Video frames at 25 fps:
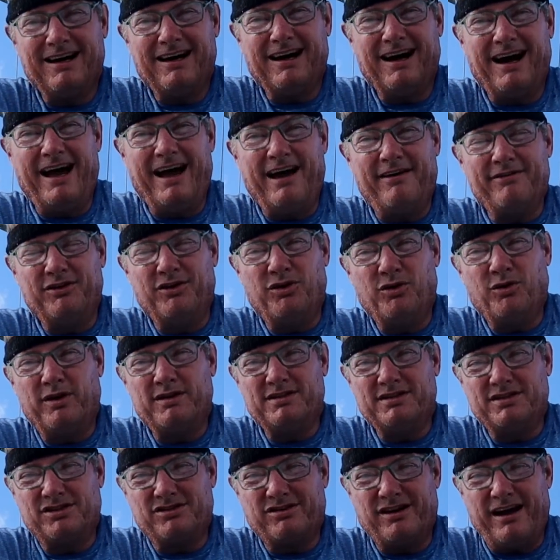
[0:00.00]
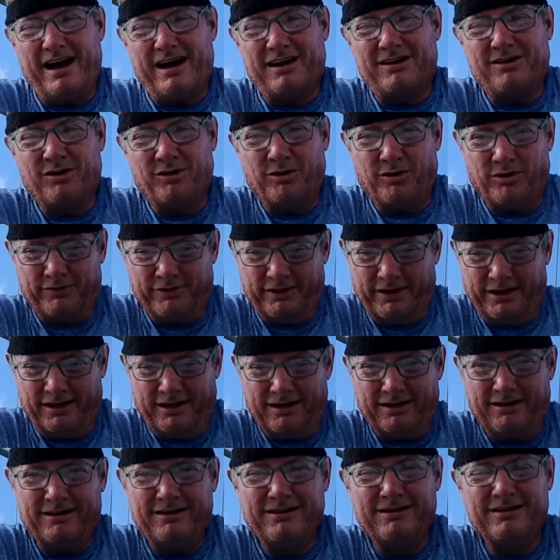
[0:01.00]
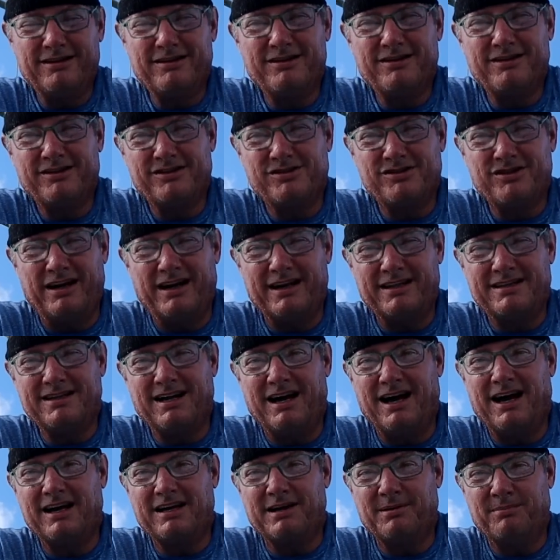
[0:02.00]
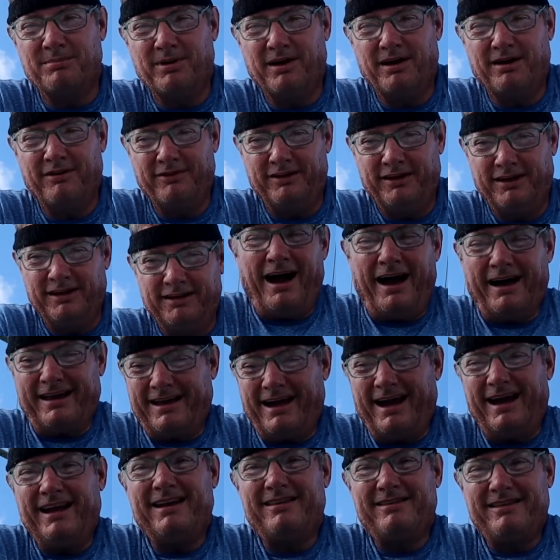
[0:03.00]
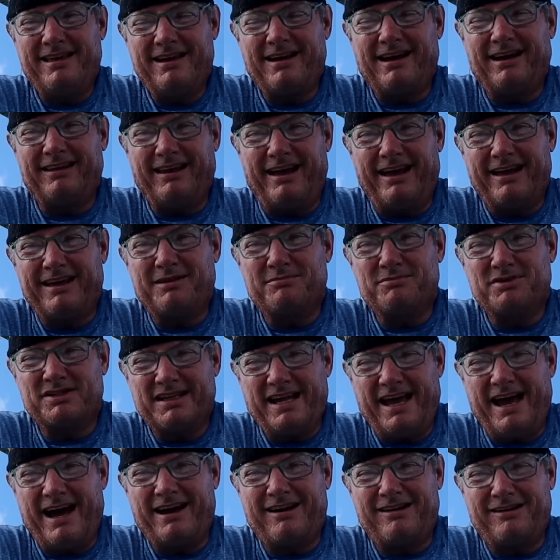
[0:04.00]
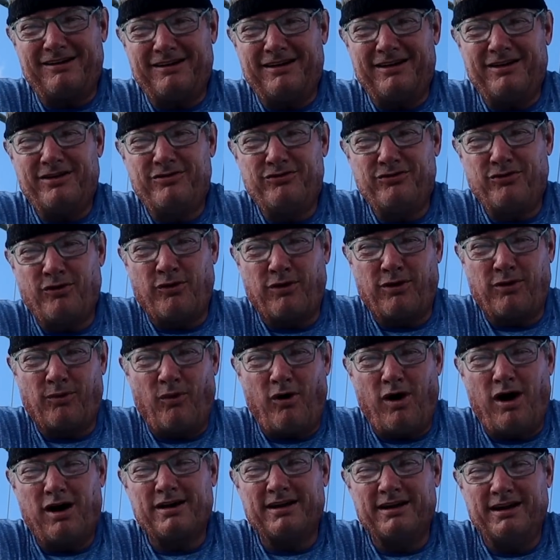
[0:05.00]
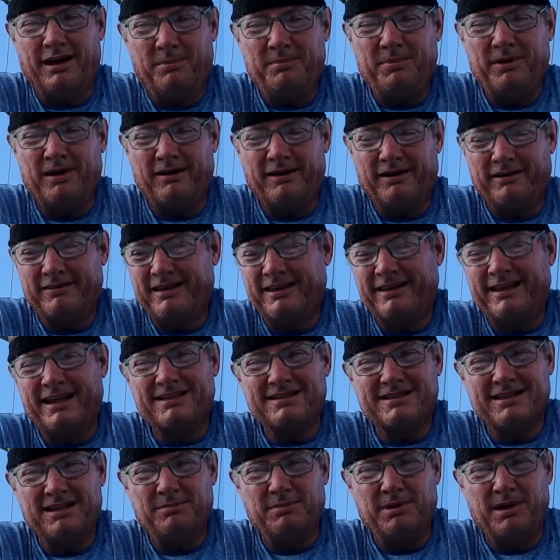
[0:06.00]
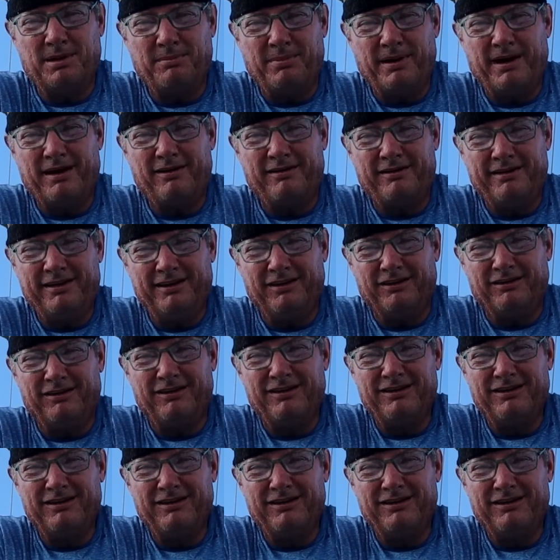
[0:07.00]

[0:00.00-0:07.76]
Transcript: I have a noisy track hoe over there. Try to talk above it. I kind of think I like them staggered for walking up here. I think that's going to be a better deal.